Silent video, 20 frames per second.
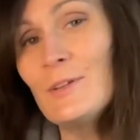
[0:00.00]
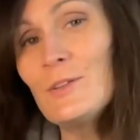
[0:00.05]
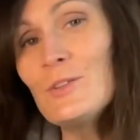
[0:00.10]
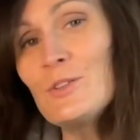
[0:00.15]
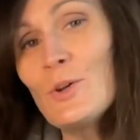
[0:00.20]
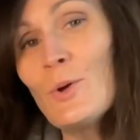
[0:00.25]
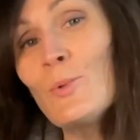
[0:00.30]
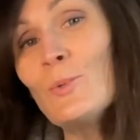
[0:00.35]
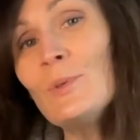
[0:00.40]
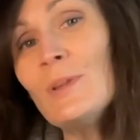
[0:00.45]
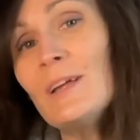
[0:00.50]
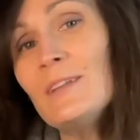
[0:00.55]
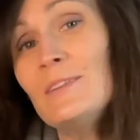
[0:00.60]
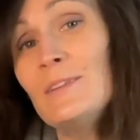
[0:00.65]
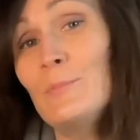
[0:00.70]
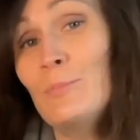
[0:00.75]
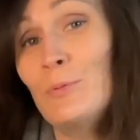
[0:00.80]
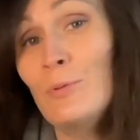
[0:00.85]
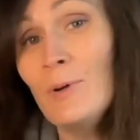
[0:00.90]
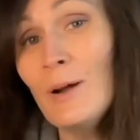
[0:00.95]
Don't let
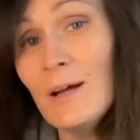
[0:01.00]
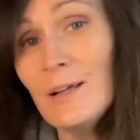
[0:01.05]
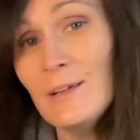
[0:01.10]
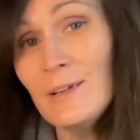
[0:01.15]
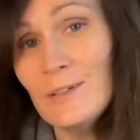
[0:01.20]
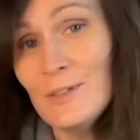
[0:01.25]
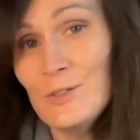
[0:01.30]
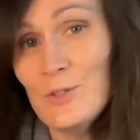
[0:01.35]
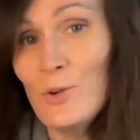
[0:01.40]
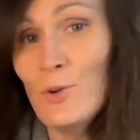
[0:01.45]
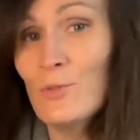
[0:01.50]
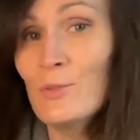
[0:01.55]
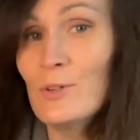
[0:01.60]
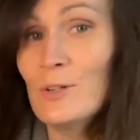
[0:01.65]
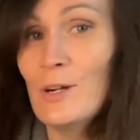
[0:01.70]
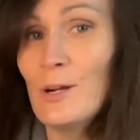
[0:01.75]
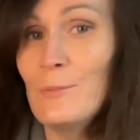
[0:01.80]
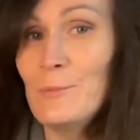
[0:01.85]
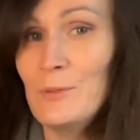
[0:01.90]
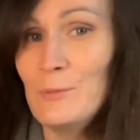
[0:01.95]
the product
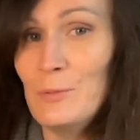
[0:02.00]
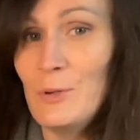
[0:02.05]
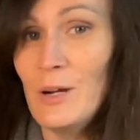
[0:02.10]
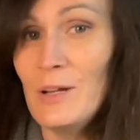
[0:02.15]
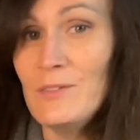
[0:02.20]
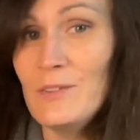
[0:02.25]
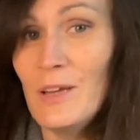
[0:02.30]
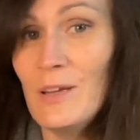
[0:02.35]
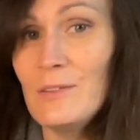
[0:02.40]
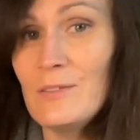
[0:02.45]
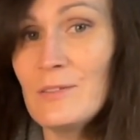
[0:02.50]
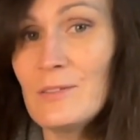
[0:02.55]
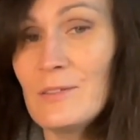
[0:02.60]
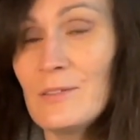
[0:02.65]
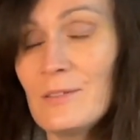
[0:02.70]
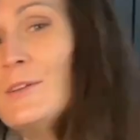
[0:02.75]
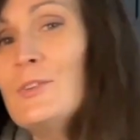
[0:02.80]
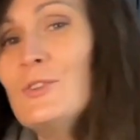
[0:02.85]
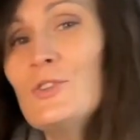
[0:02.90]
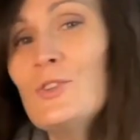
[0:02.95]
overcome the process.
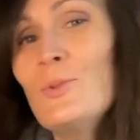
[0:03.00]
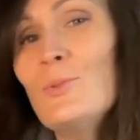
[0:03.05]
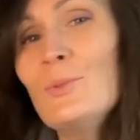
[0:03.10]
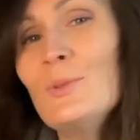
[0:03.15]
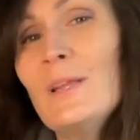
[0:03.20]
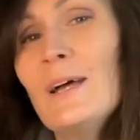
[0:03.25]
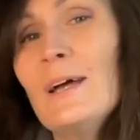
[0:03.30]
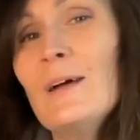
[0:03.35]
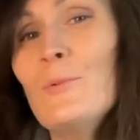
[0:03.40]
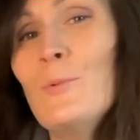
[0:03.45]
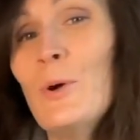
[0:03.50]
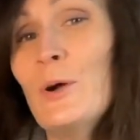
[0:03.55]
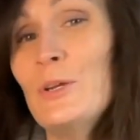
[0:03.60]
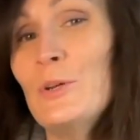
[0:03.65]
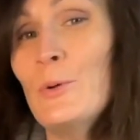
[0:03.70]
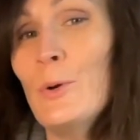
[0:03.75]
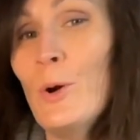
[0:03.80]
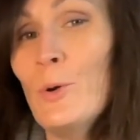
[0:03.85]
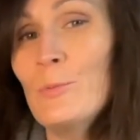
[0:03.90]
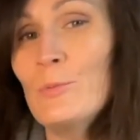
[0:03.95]
Don't let what
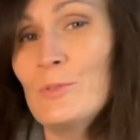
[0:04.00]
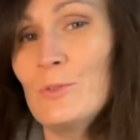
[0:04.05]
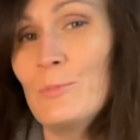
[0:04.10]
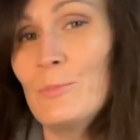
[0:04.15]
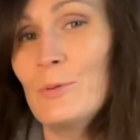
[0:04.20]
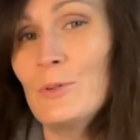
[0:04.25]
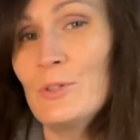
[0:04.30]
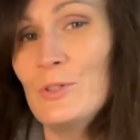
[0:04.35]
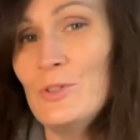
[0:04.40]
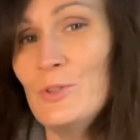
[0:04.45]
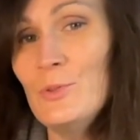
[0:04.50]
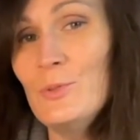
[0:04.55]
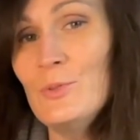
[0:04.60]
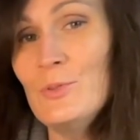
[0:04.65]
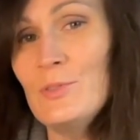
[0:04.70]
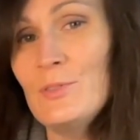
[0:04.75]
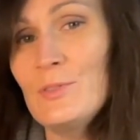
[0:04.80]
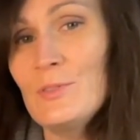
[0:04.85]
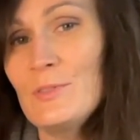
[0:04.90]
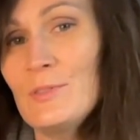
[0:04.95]
you hope to
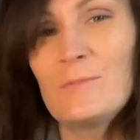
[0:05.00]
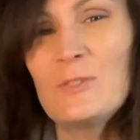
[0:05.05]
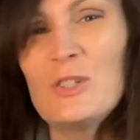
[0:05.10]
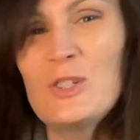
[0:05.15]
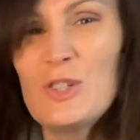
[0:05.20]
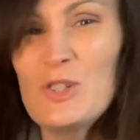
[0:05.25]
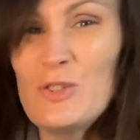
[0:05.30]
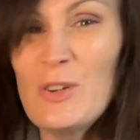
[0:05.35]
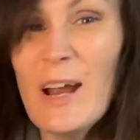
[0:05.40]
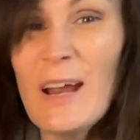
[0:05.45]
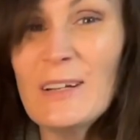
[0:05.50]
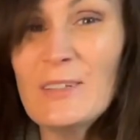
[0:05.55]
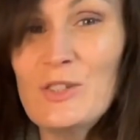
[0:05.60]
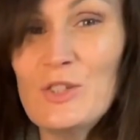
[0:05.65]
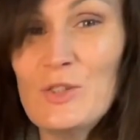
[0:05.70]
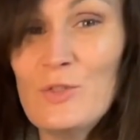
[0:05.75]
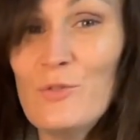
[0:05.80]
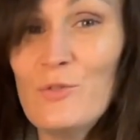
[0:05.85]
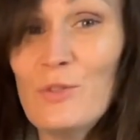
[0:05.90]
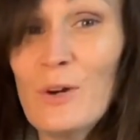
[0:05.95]
produce
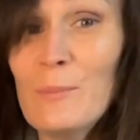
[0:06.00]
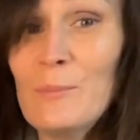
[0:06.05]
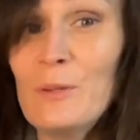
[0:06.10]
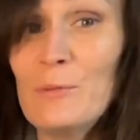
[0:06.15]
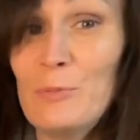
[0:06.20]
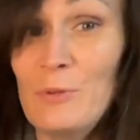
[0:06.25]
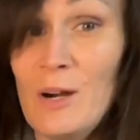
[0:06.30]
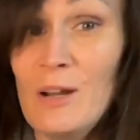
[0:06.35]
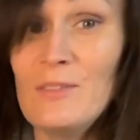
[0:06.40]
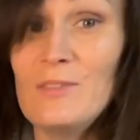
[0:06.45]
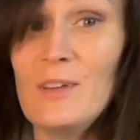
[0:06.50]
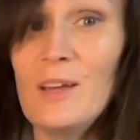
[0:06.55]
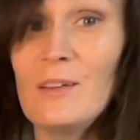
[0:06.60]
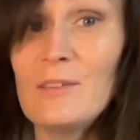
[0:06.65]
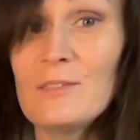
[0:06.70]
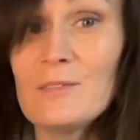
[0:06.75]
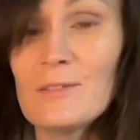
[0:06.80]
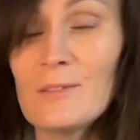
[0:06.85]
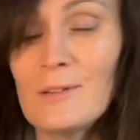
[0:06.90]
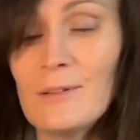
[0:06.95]
distract you from the
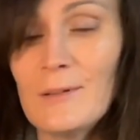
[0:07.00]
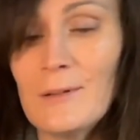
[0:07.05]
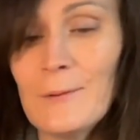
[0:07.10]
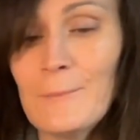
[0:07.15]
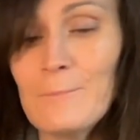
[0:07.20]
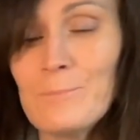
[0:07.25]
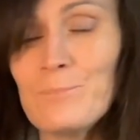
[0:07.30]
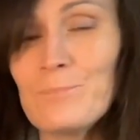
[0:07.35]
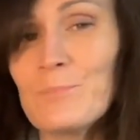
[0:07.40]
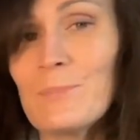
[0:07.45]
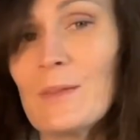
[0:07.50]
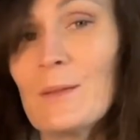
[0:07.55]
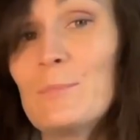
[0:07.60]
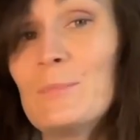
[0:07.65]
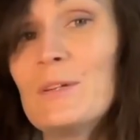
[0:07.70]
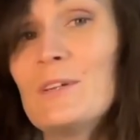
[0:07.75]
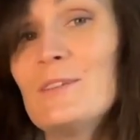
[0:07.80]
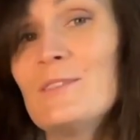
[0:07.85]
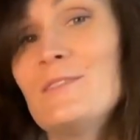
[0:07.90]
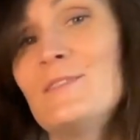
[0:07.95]
process,
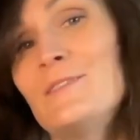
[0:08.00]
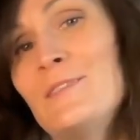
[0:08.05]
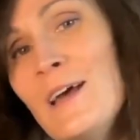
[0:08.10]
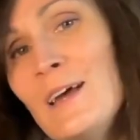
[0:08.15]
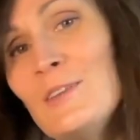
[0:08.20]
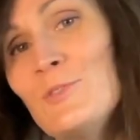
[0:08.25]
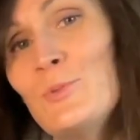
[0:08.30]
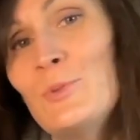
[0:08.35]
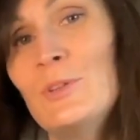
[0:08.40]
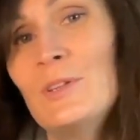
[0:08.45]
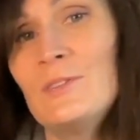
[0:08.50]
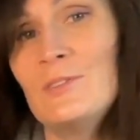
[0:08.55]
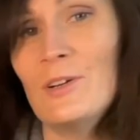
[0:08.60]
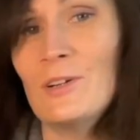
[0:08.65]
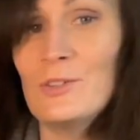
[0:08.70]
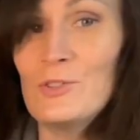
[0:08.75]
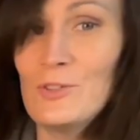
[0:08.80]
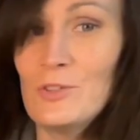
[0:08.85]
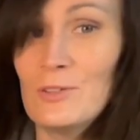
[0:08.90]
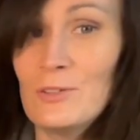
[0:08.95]
because that's what this
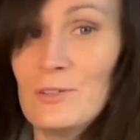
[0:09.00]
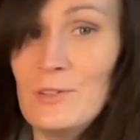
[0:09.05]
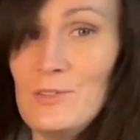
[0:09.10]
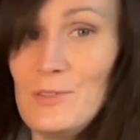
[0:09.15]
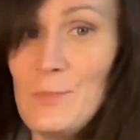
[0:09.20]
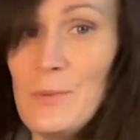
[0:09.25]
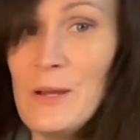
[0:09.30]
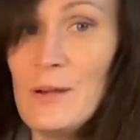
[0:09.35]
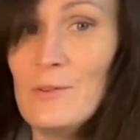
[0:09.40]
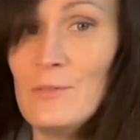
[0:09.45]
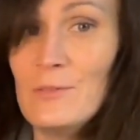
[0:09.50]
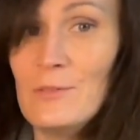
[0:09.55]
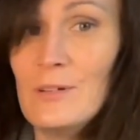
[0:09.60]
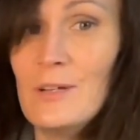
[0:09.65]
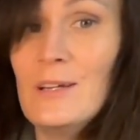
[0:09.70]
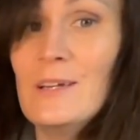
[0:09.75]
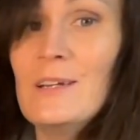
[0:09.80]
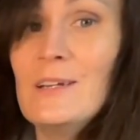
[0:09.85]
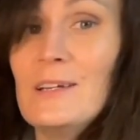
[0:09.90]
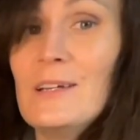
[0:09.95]
art journal is about.
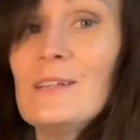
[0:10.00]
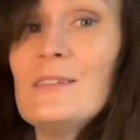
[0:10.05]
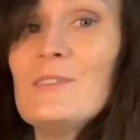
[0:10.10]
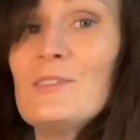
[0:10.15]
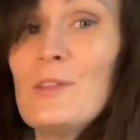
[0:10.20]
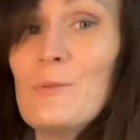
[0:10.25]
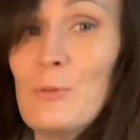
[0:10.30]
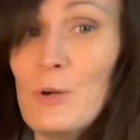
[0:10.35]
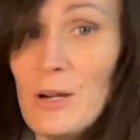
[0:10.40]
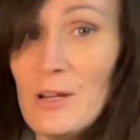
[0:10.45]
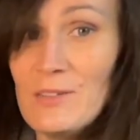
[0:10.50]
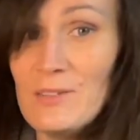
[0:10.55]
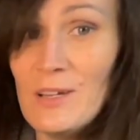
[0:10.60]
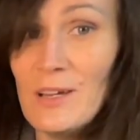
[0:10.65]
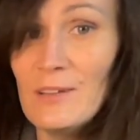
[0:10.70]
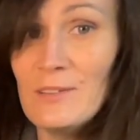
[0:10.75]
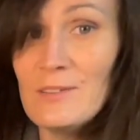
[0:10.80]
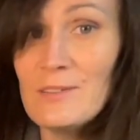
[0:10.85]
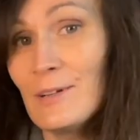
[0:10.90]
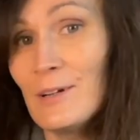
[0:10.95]
It's the
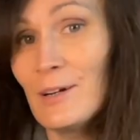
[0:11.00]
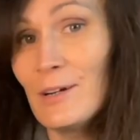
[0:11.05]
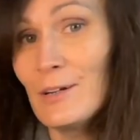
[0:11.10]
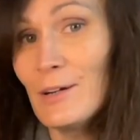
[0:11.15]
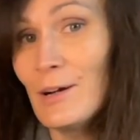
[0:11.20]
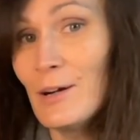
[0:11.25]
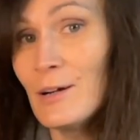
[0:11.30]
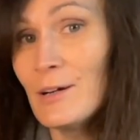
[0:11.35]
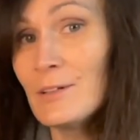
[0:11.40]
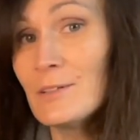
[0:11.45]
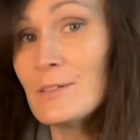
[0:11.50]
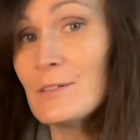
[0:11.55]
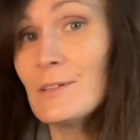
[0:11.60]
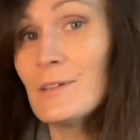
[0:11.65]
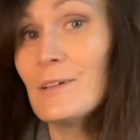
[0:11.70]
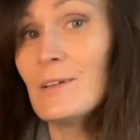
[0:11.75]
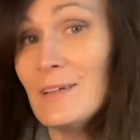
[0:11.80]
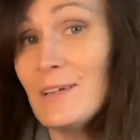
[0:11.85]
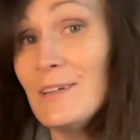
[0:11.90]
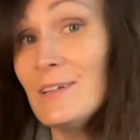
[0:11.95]
process. Our art
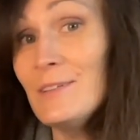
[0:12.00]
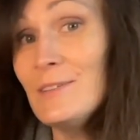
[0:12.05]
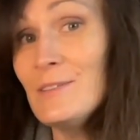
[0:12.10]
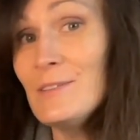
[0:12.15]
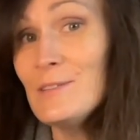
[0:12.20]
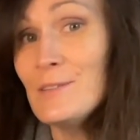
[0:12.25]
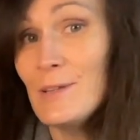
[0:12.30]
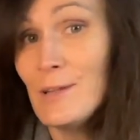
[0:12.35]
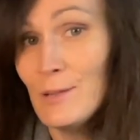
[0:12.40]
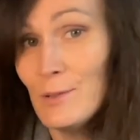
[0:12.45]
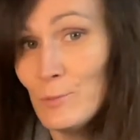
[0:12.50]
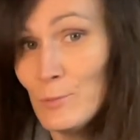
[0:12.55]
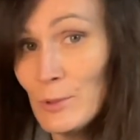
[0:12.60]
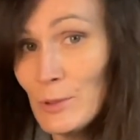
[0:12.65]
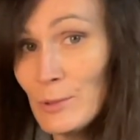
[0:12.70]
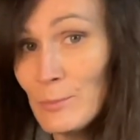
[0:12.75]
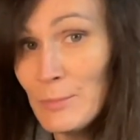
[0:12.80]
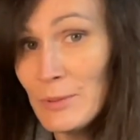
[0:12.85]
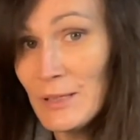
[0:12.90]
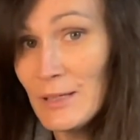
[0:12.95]
is and
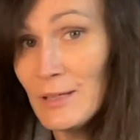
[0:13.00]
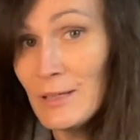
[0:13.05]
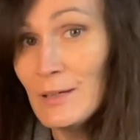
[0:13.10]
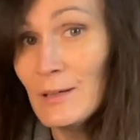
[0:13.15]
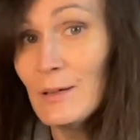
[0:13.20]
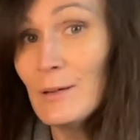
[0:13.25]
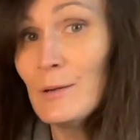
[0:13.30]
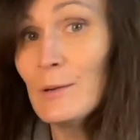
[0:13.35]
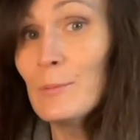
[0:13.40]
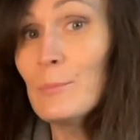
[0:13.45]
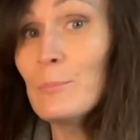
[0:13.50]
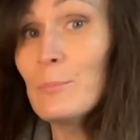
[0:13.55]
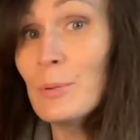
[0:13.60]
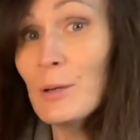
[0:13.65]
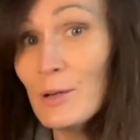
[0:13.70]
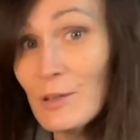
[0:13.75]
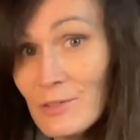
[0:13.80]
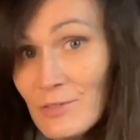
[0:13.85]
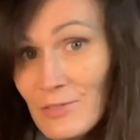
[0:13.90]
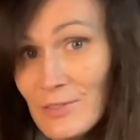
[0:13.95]
will be
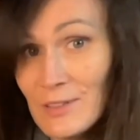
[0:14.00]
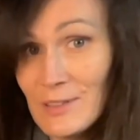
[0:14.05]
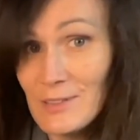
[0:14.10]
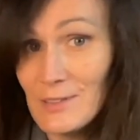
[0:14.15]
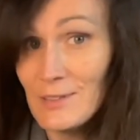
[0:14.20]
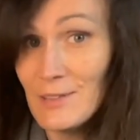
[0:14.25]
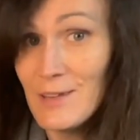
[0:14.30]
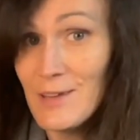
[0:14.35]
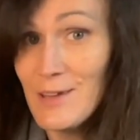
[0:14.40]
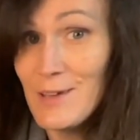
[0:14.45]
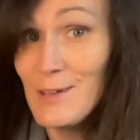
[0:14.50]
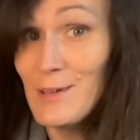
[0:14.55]
perfectly